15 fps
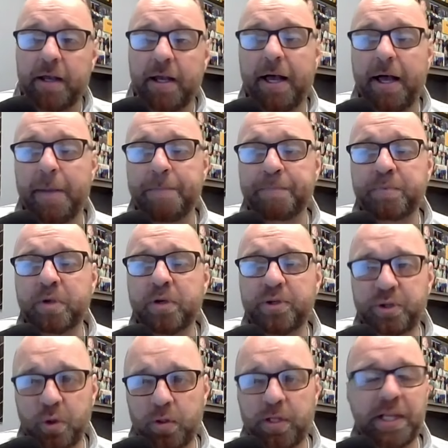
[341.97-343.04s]
Um,
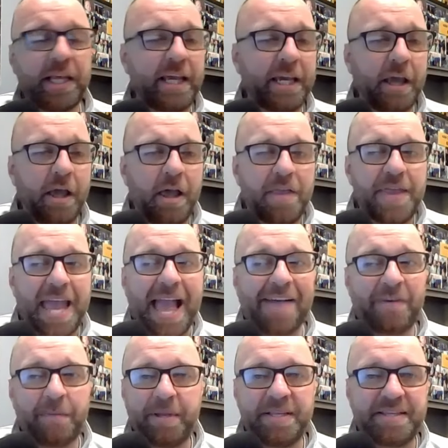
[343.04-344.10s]
certainly they
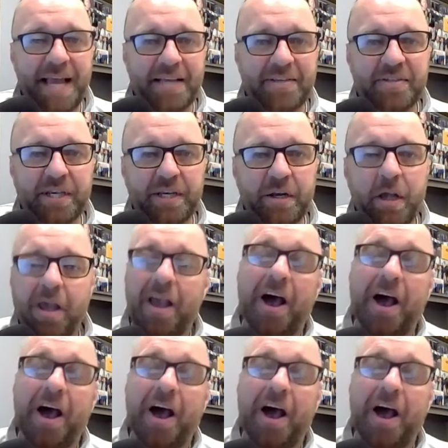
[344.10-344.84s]
haven't been tested